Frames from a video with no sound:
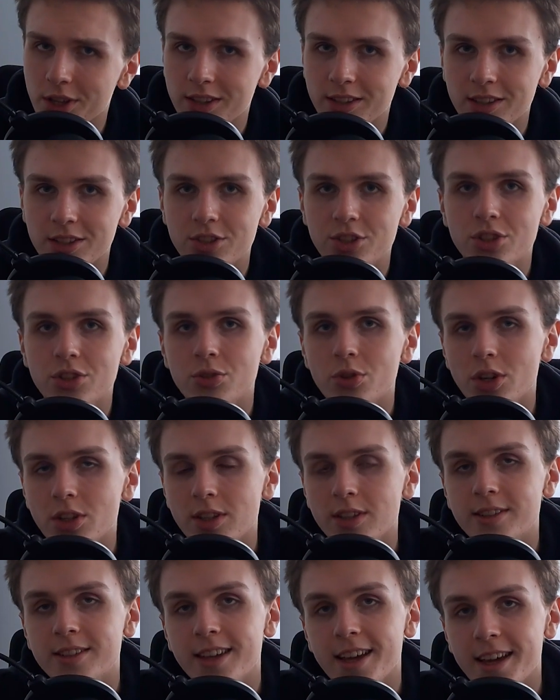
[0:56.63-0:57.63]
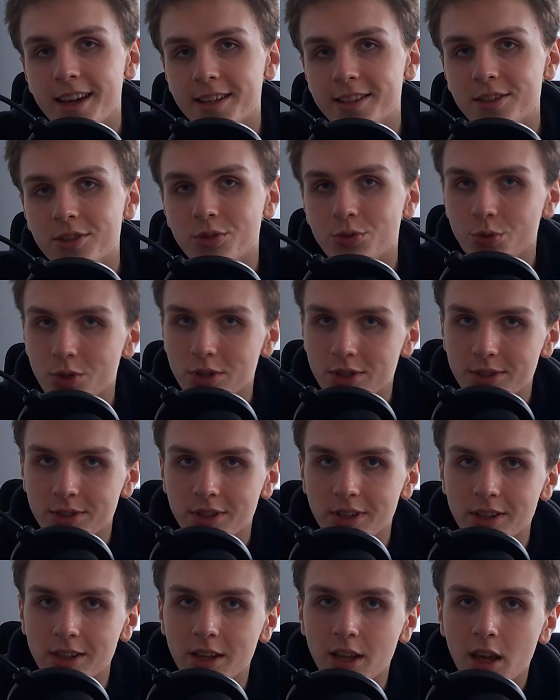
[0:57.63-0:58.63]
in generating text and
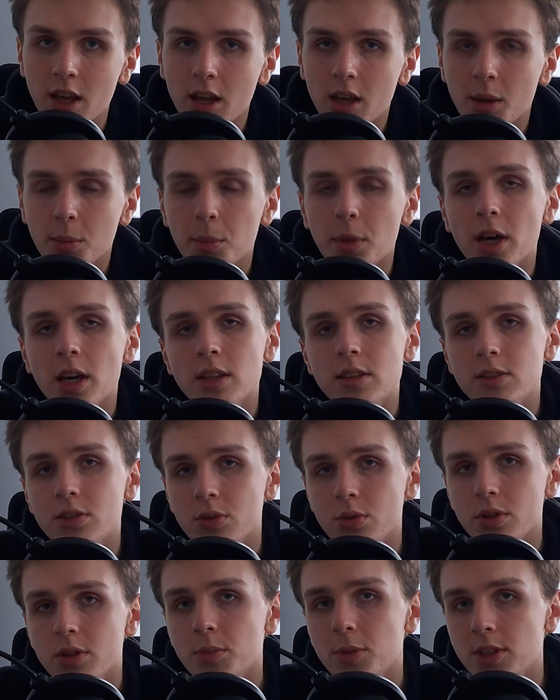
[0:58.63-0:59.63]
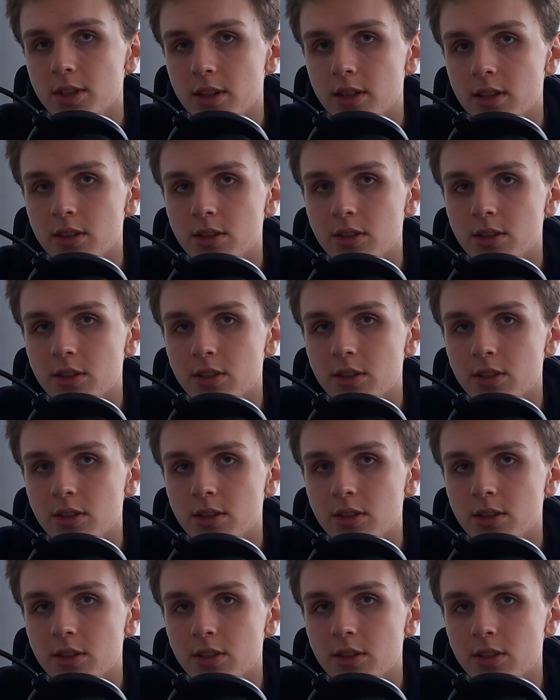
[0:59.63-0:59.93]
reasoning, but they're limited